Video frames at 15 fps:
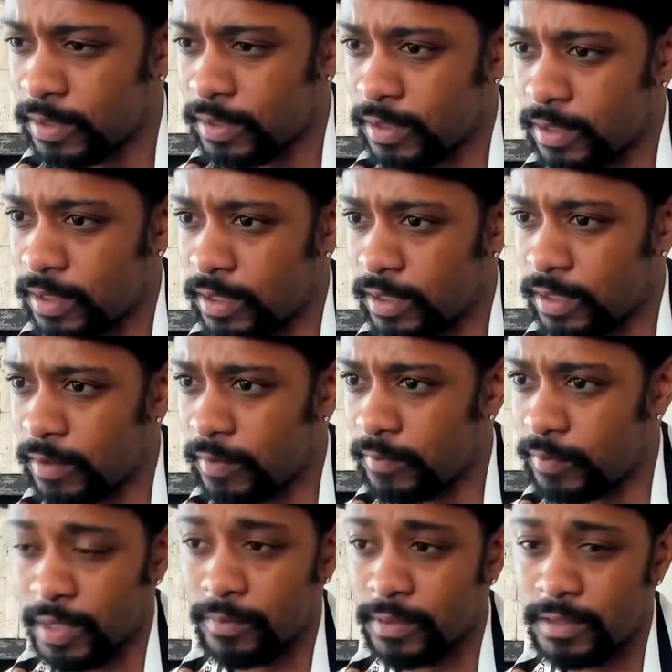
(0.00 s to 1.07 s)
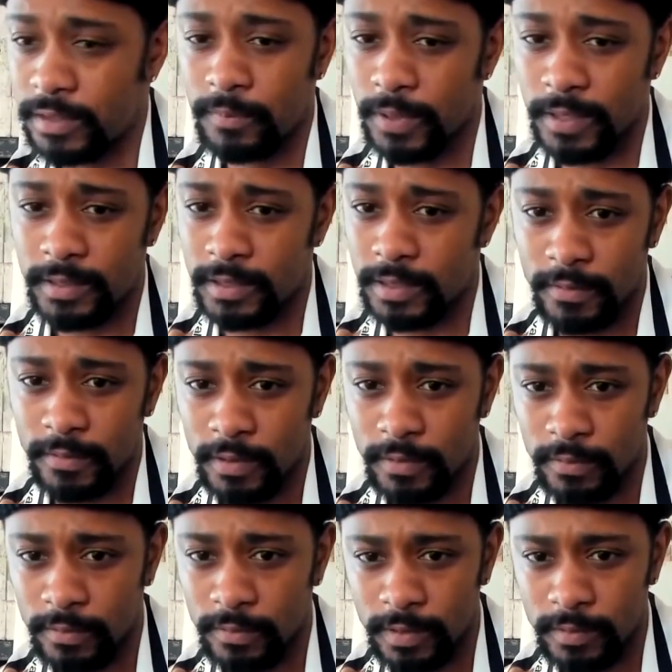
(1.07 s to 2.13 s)
But I went to places I've
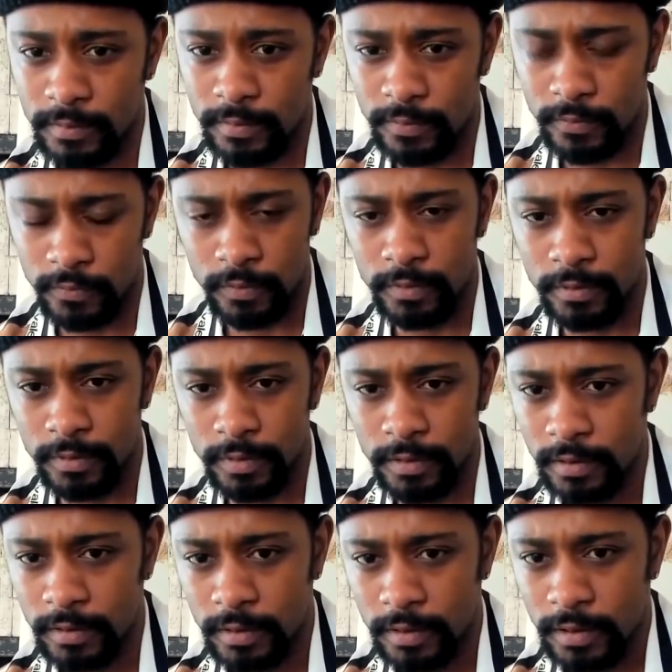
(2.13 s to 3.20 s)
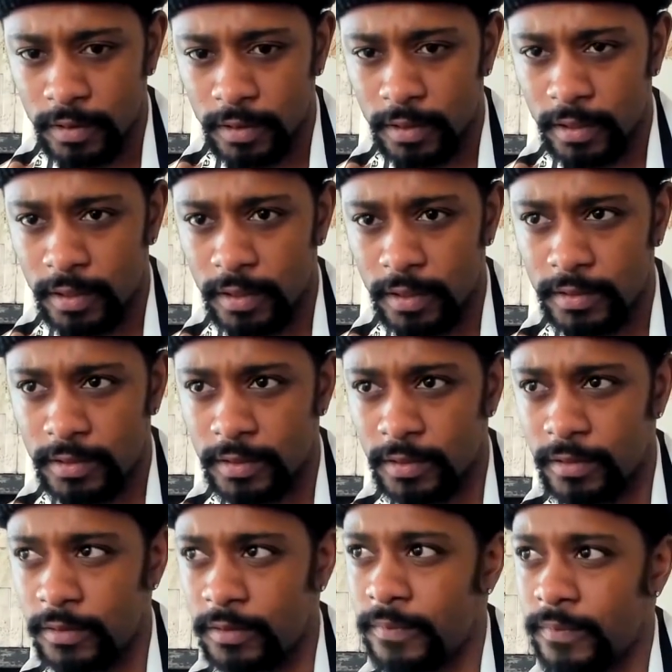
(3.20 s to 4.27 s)
never went before. And
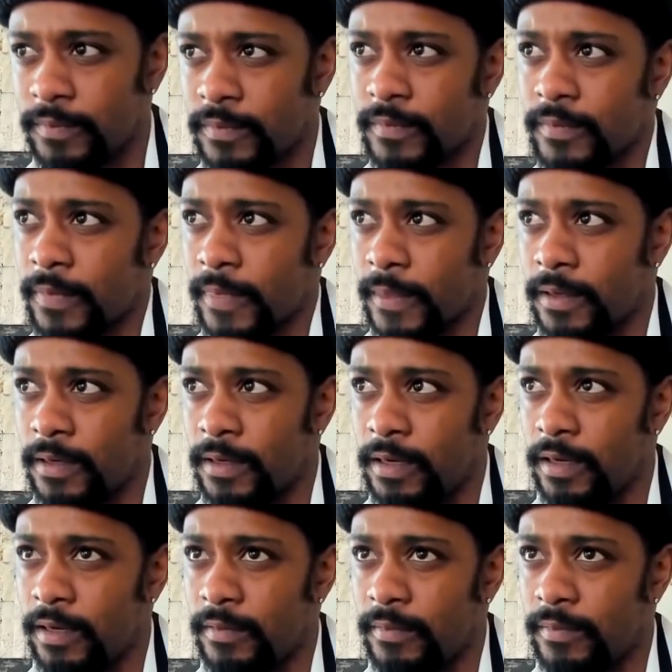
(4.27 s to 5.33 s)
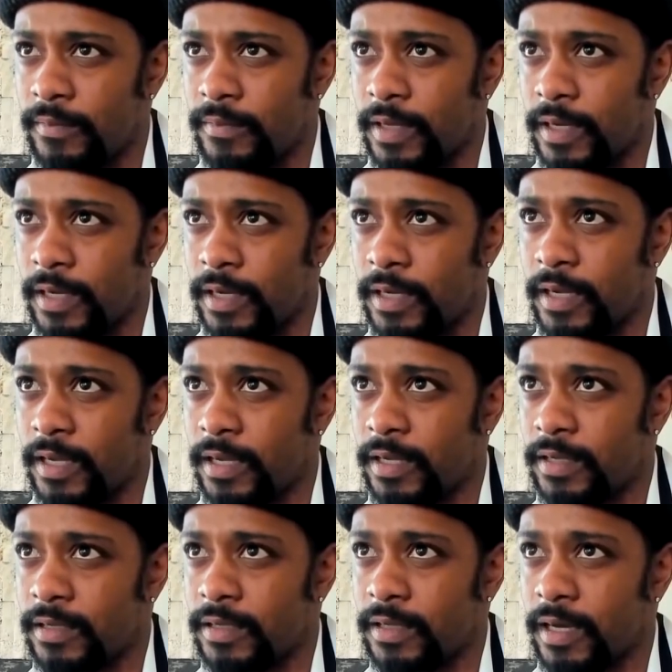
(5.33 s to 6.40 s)
so I
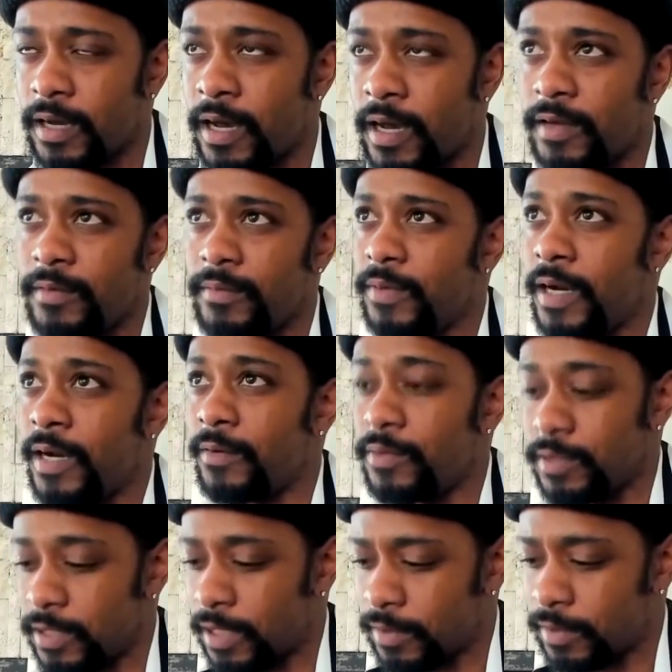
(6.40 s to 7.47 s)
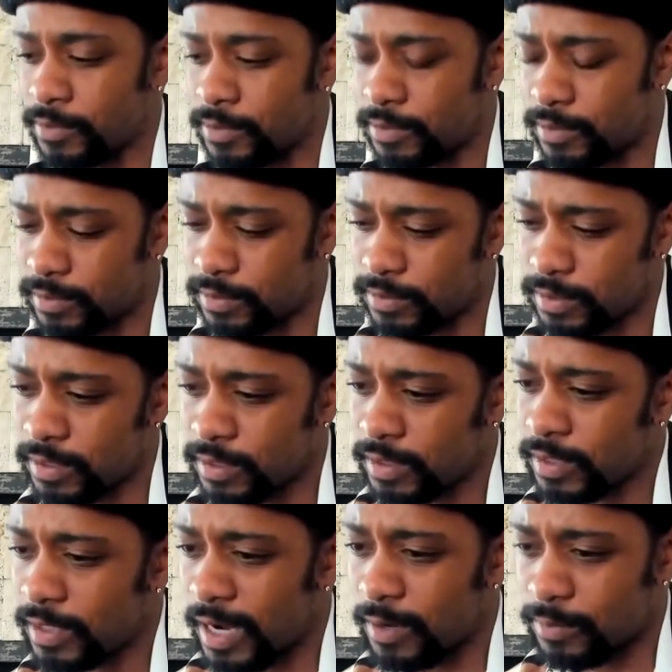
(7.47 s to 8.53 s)

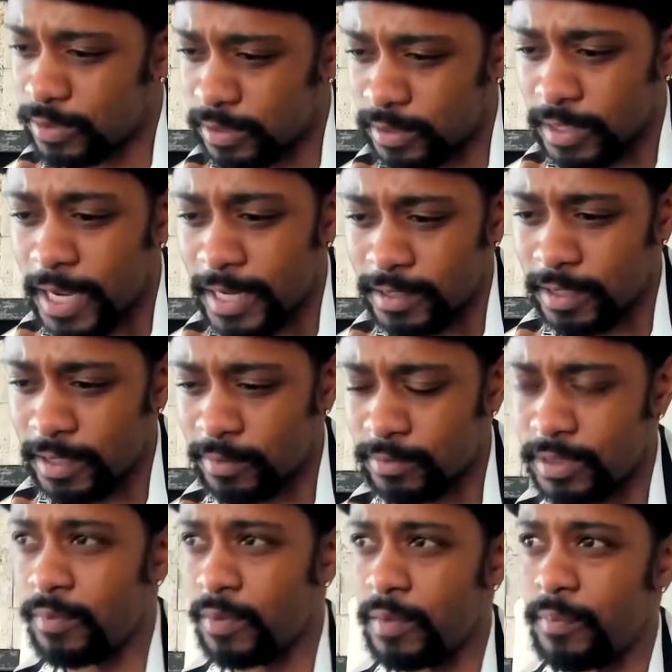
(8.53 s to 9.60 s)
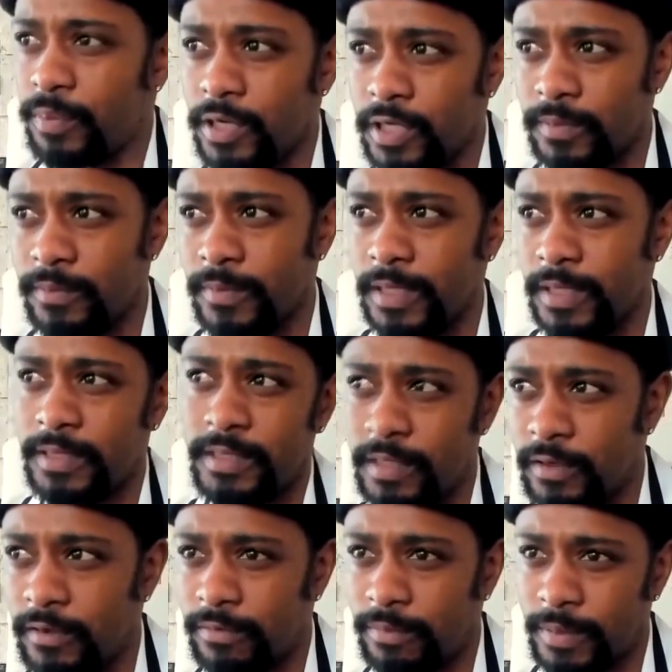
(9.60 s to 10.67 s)
was glad that I was able to push
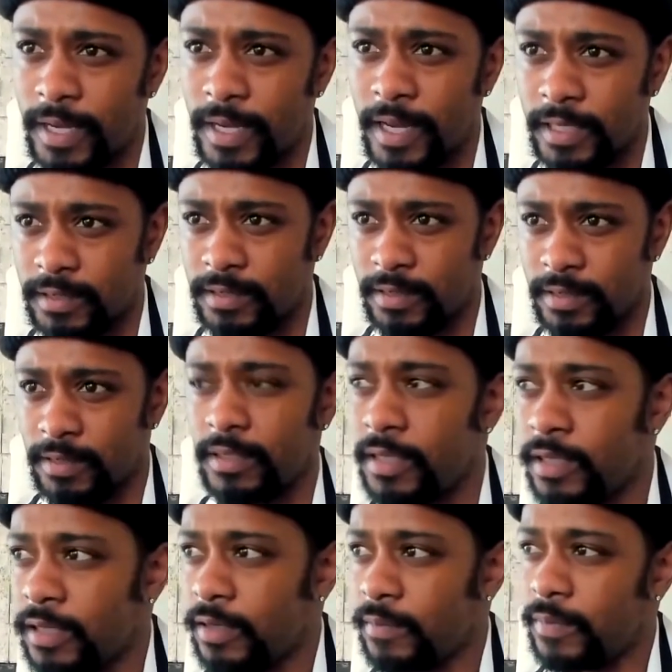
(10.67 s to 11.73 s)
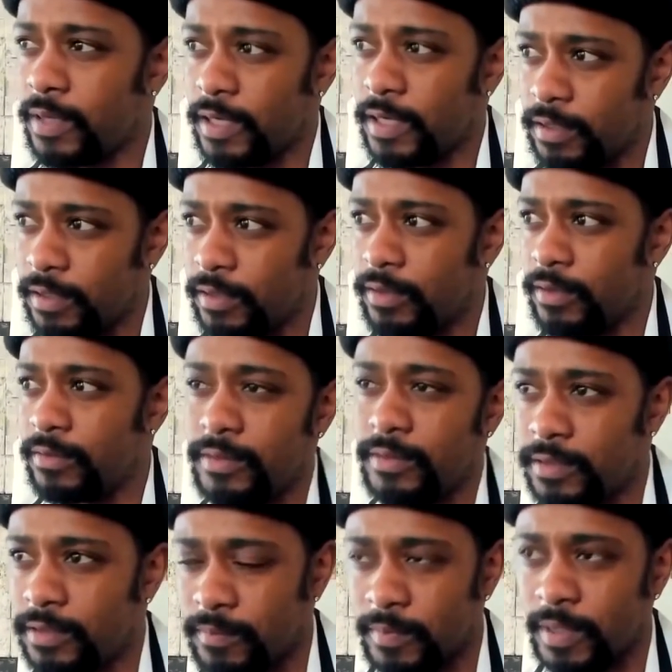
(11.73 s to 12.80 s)
myself past my
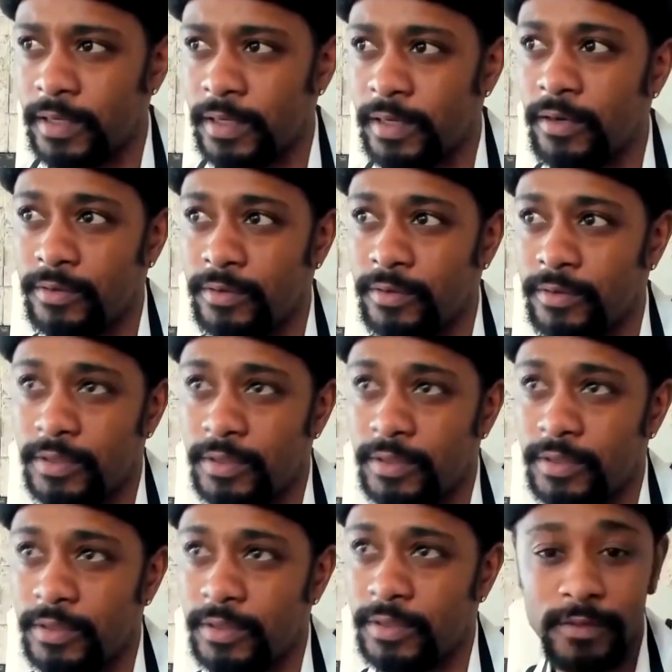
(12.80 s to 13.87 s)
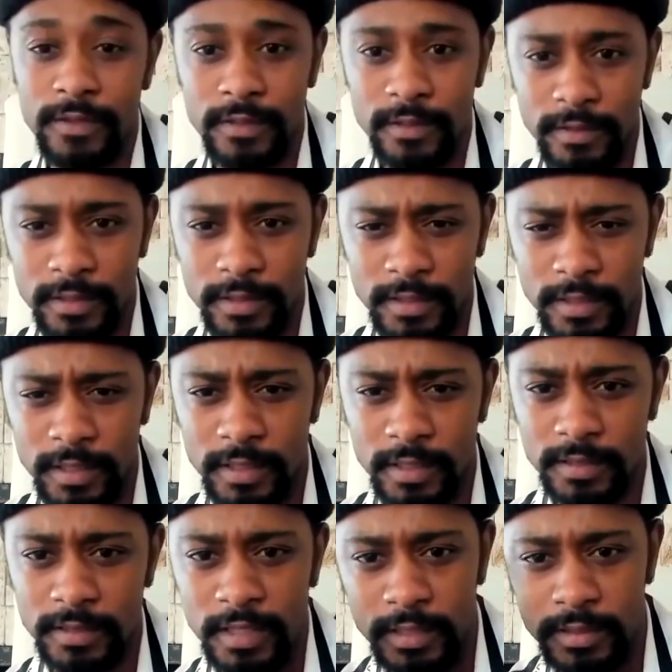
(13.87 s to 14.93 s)
own self, you know, in a
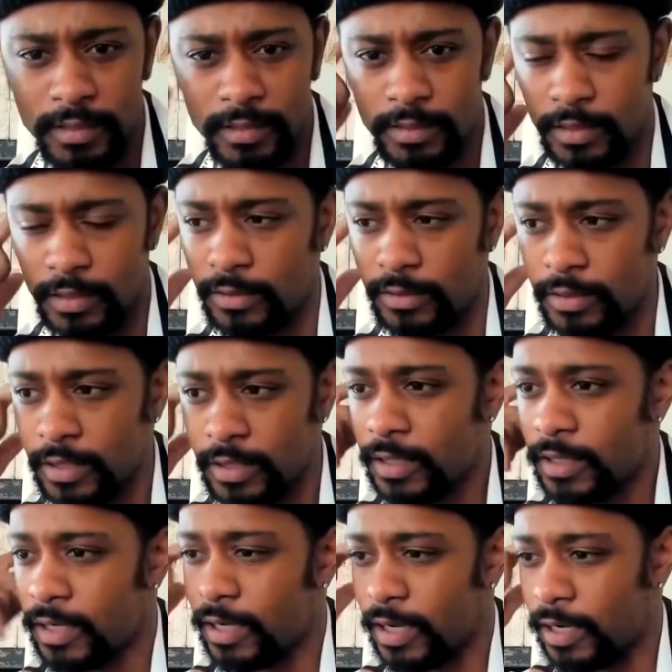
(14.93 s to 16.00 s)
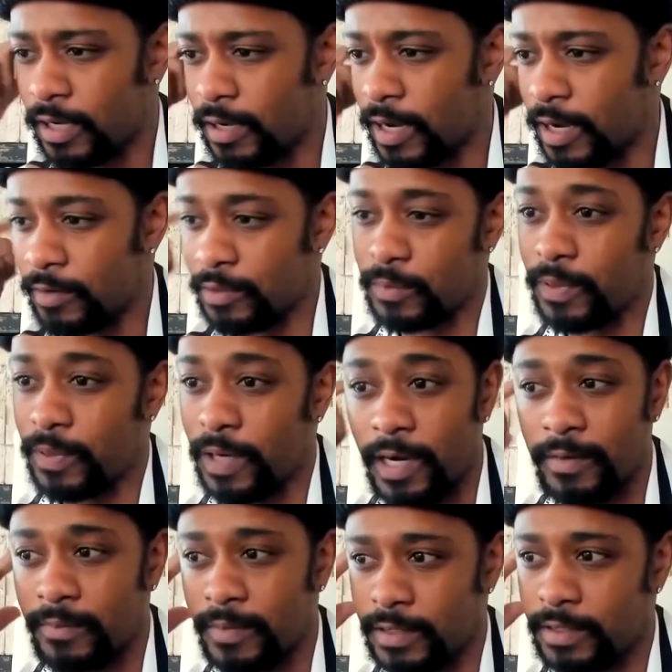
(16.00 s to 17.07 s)
sense. And so I was proud
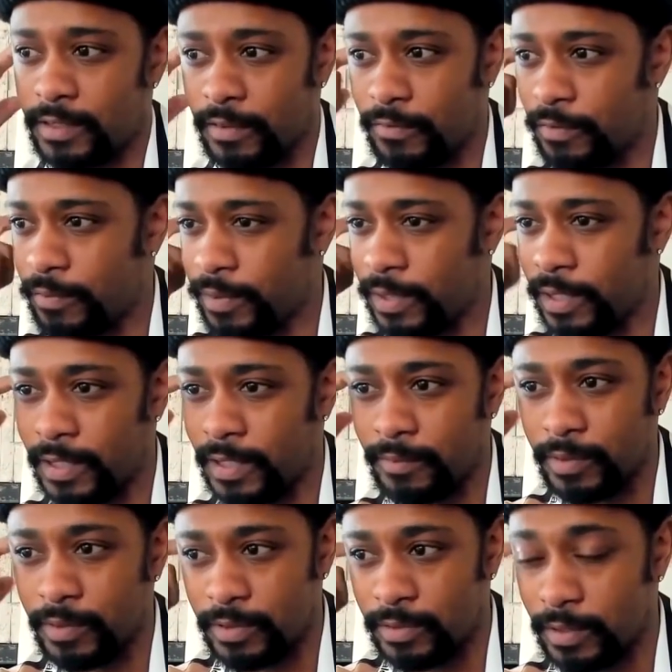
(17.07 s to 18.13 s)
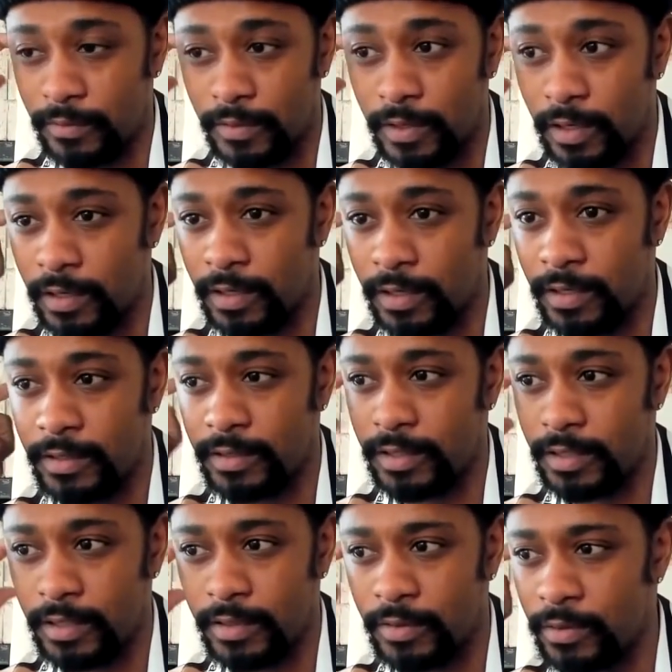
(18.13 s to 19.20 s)
of myself for being able to have gone
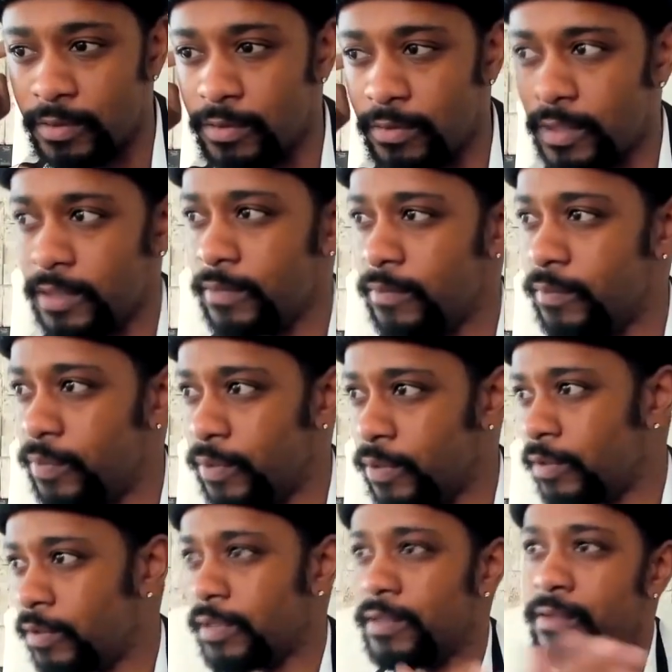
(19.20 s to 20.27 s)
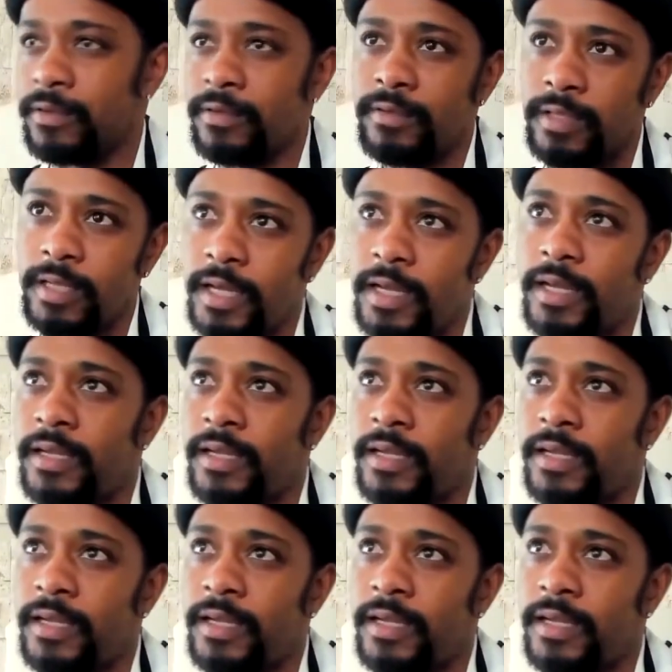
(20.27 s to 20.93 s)
through and broken through that.